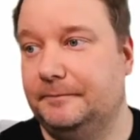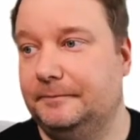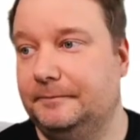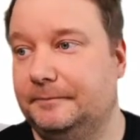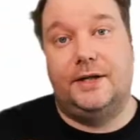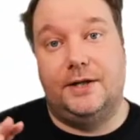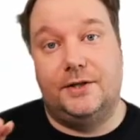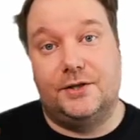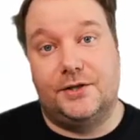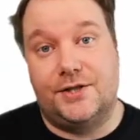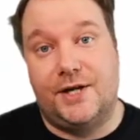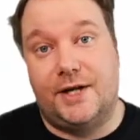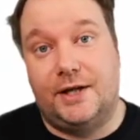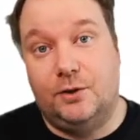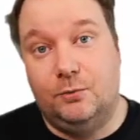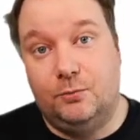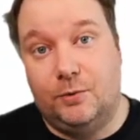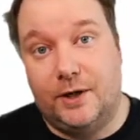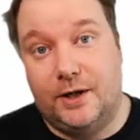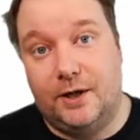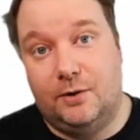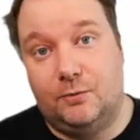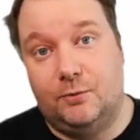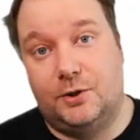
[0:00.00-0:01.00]
The second
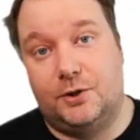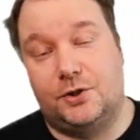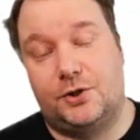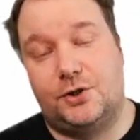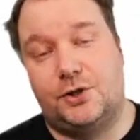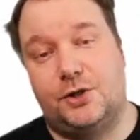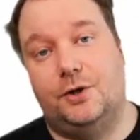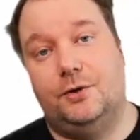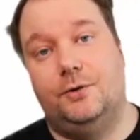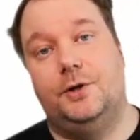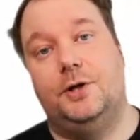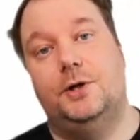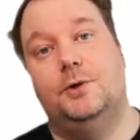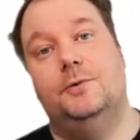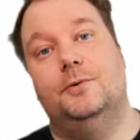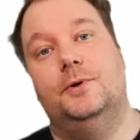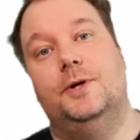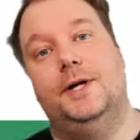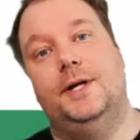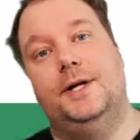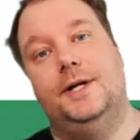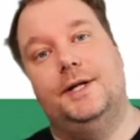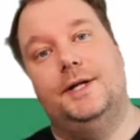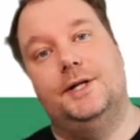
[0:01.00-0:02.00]
way I want to show you
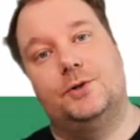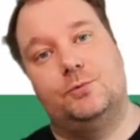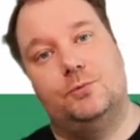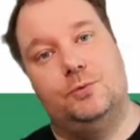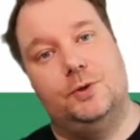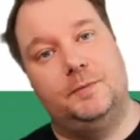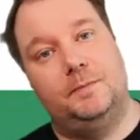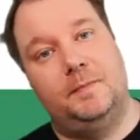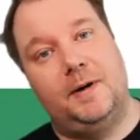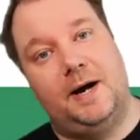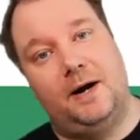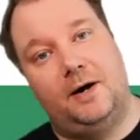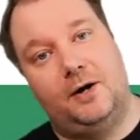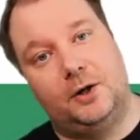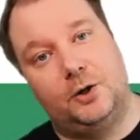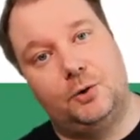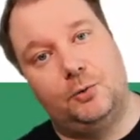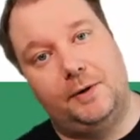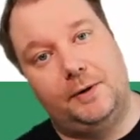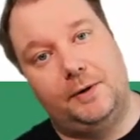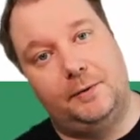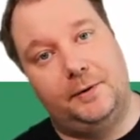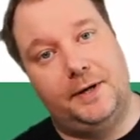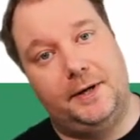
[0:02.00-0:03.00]
is with Power
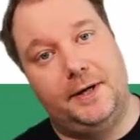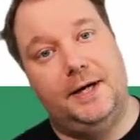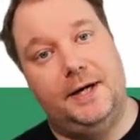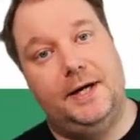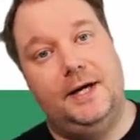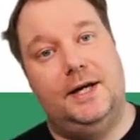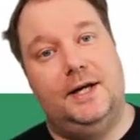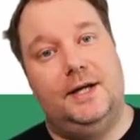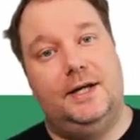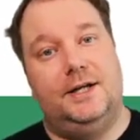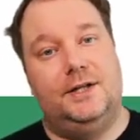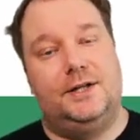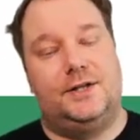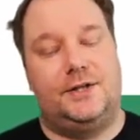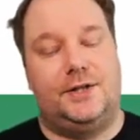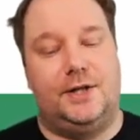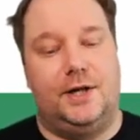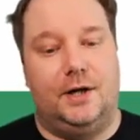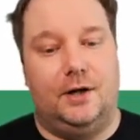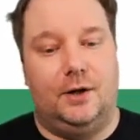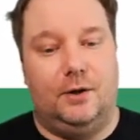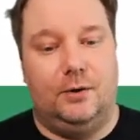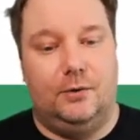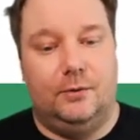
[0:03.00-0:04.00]
Query.
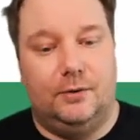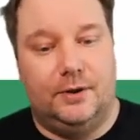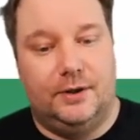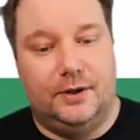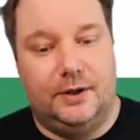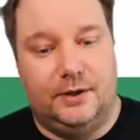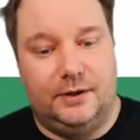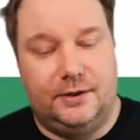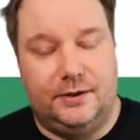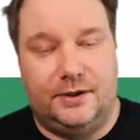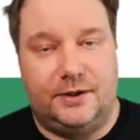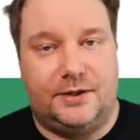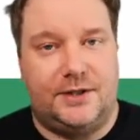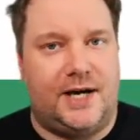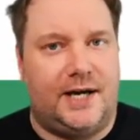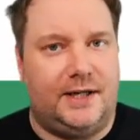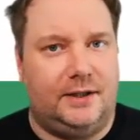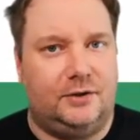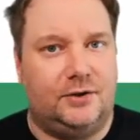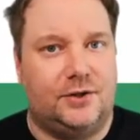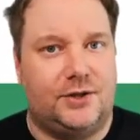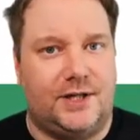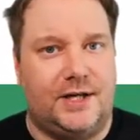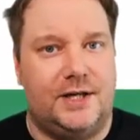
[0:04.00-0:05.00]
So uh, the
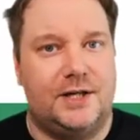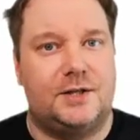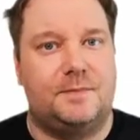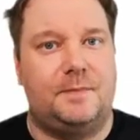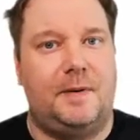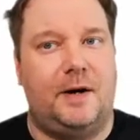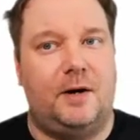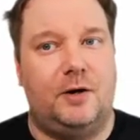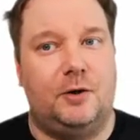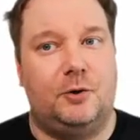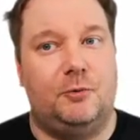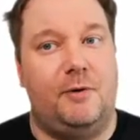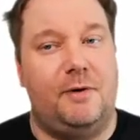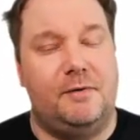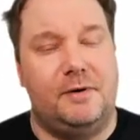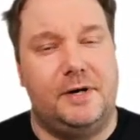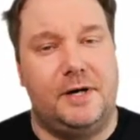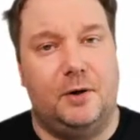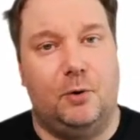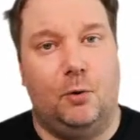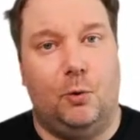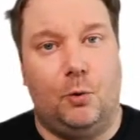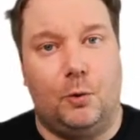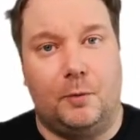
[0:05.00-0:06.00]
title says Power
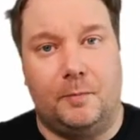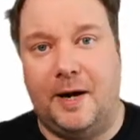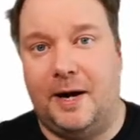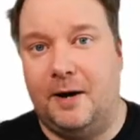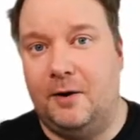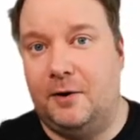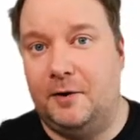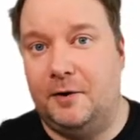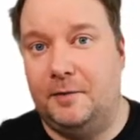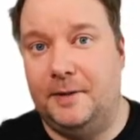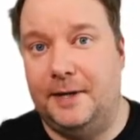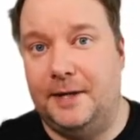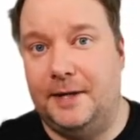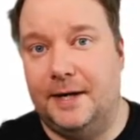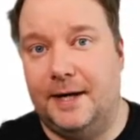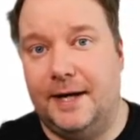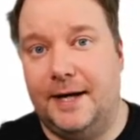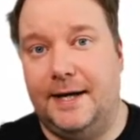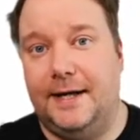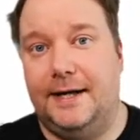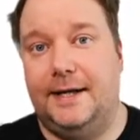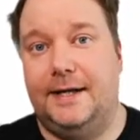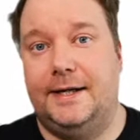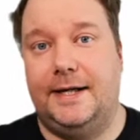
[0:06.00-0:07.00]
Query or Power
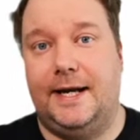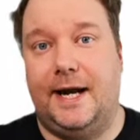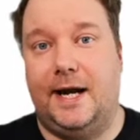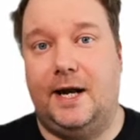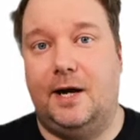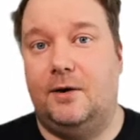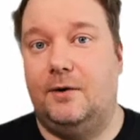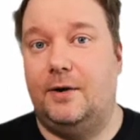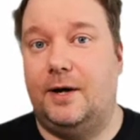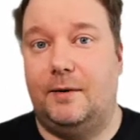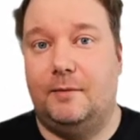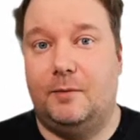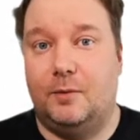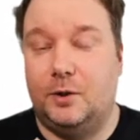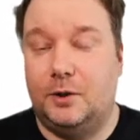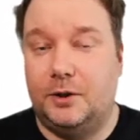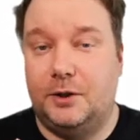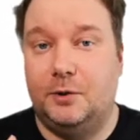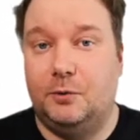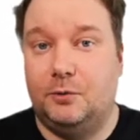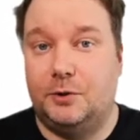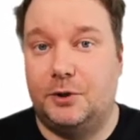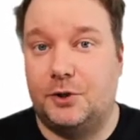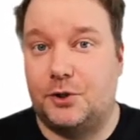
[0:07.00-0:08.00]
BI. Now I'm only
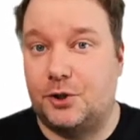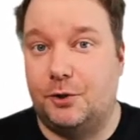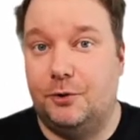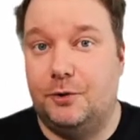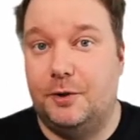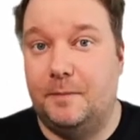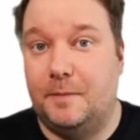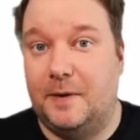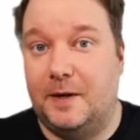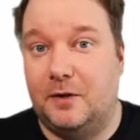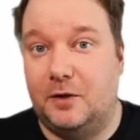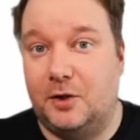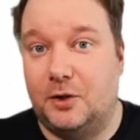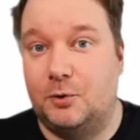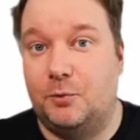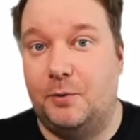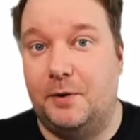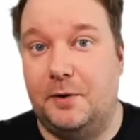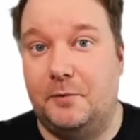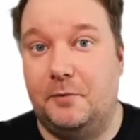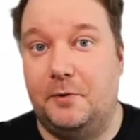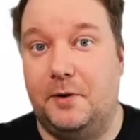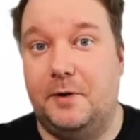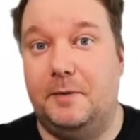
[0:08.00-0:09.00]
going to show you Power
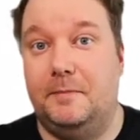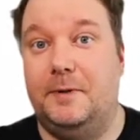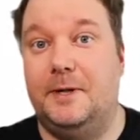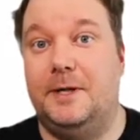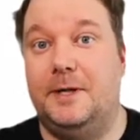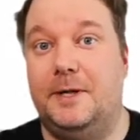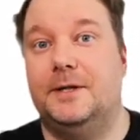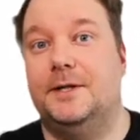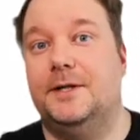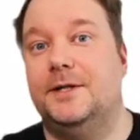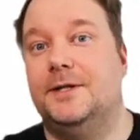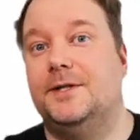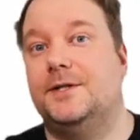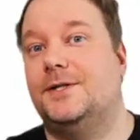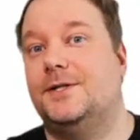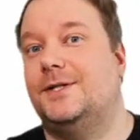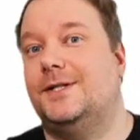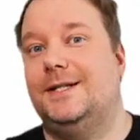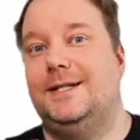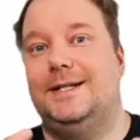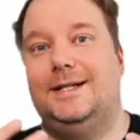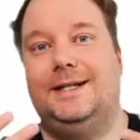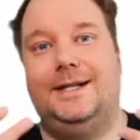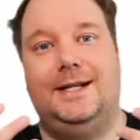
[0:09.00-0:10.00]
Query
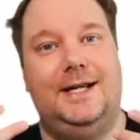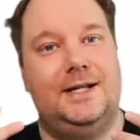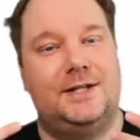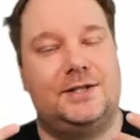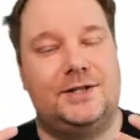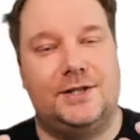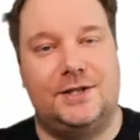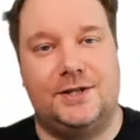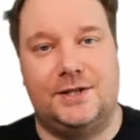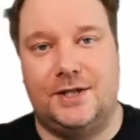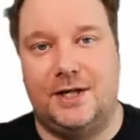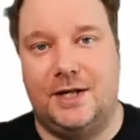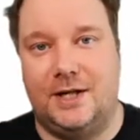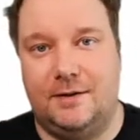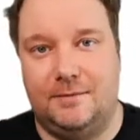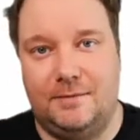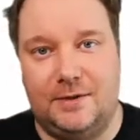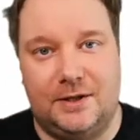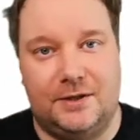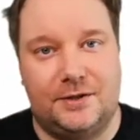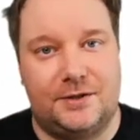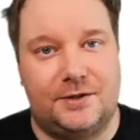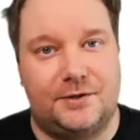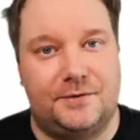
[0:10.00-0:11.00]
because it's the same
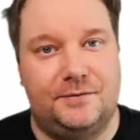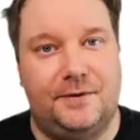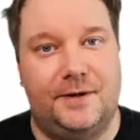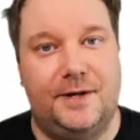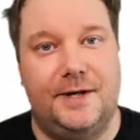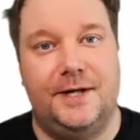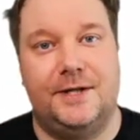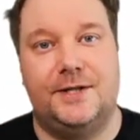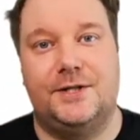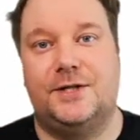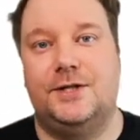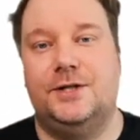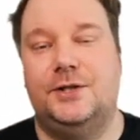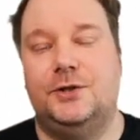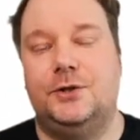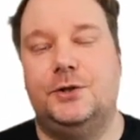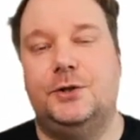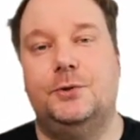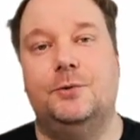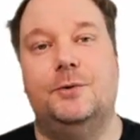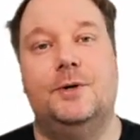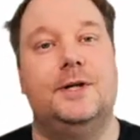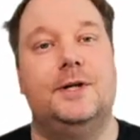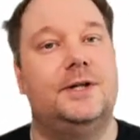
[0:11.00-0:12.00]
interface. You
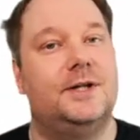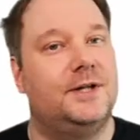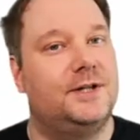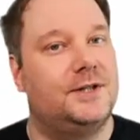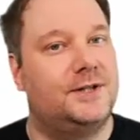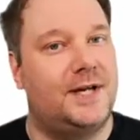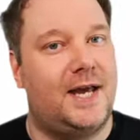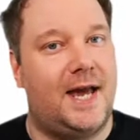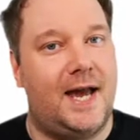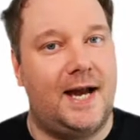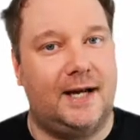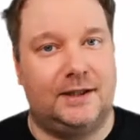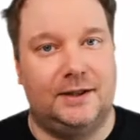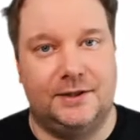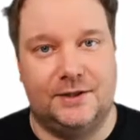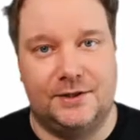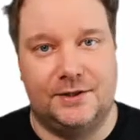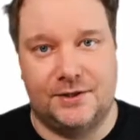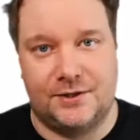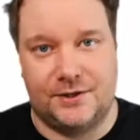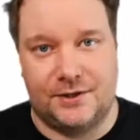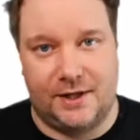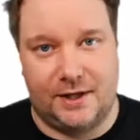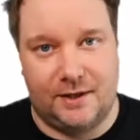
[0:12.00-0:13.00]
do it exactly the
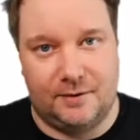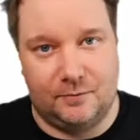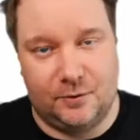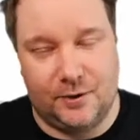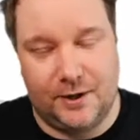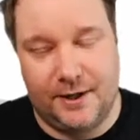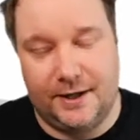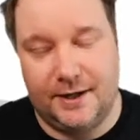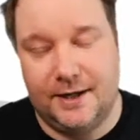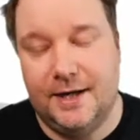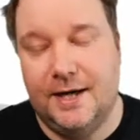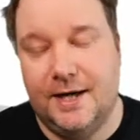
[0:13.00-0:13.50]
same way.